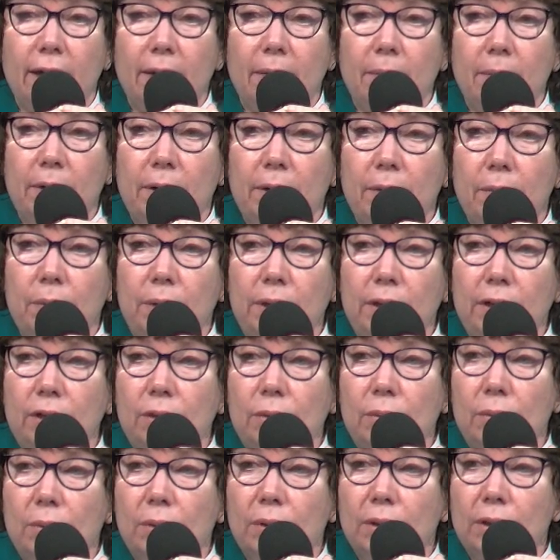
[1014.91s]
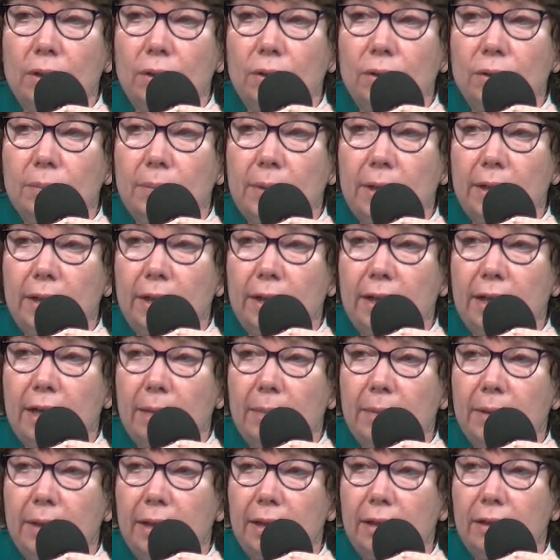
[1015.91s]
But we knew we were going to lose money
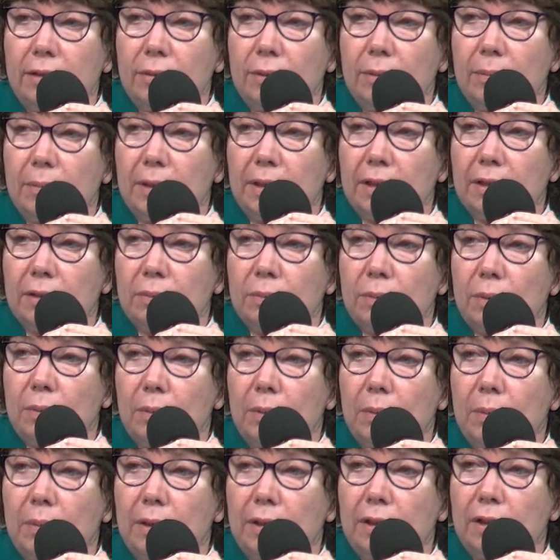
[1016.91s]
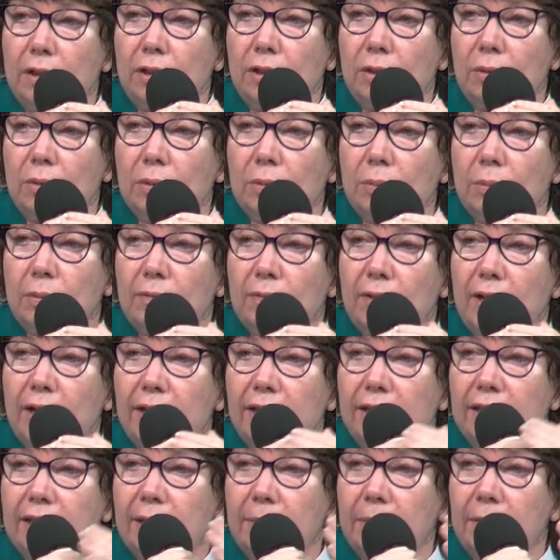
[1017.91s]
coming into it because what we wanted to do is
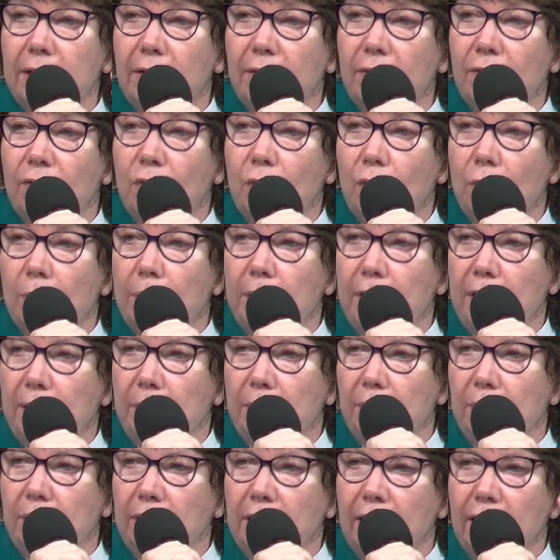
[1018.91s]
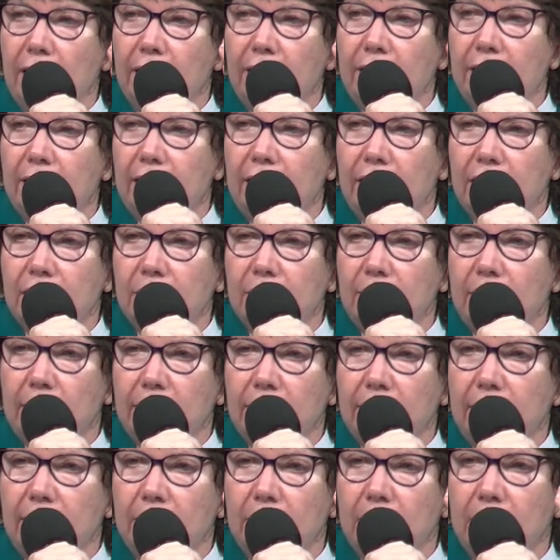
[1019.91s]
provide something for people, not
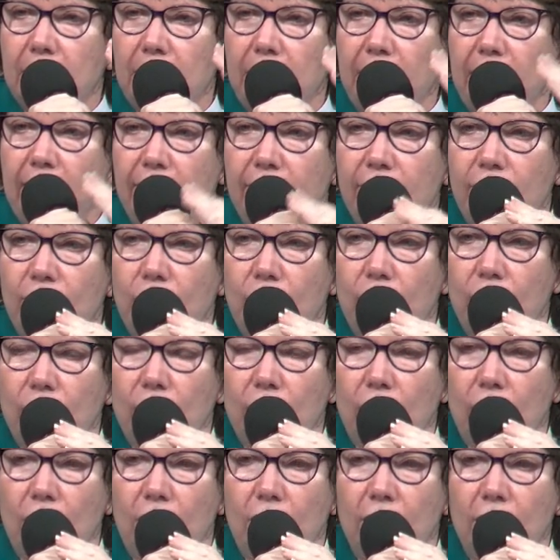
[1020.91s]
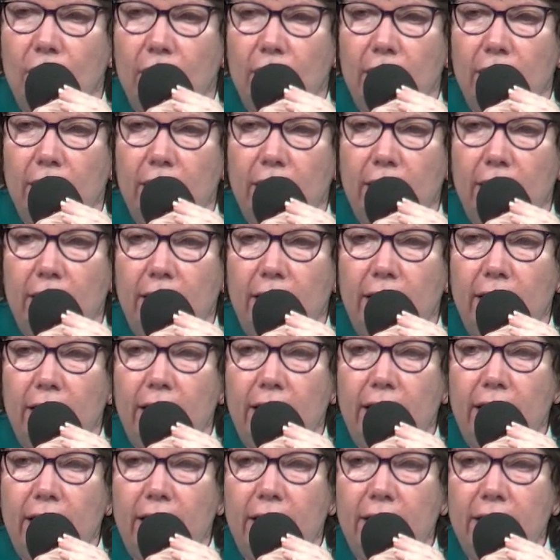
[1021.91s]
expect them to pay for it all.
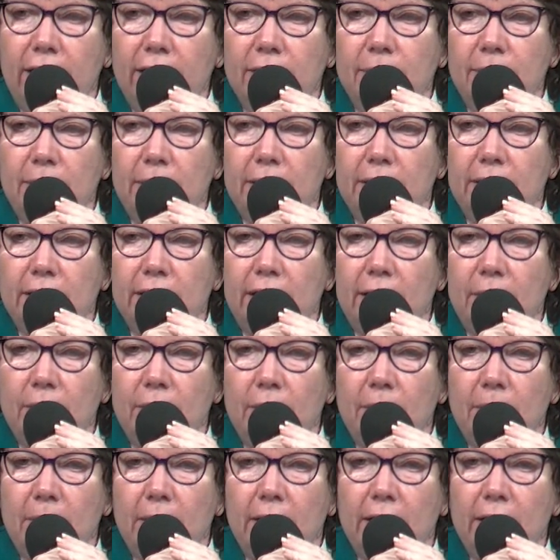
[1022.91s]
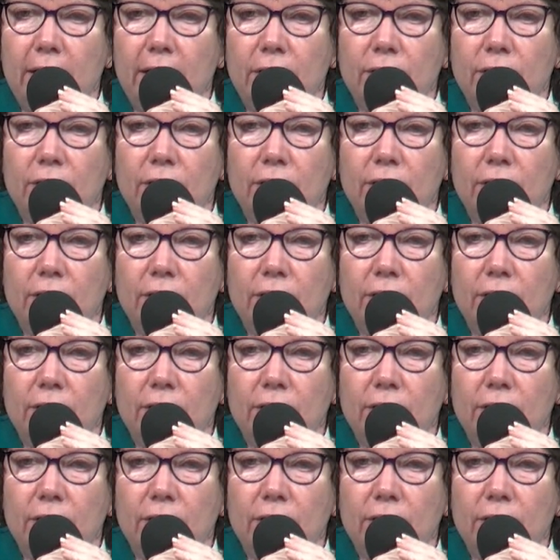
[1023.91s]
And this man said, I want to make a $100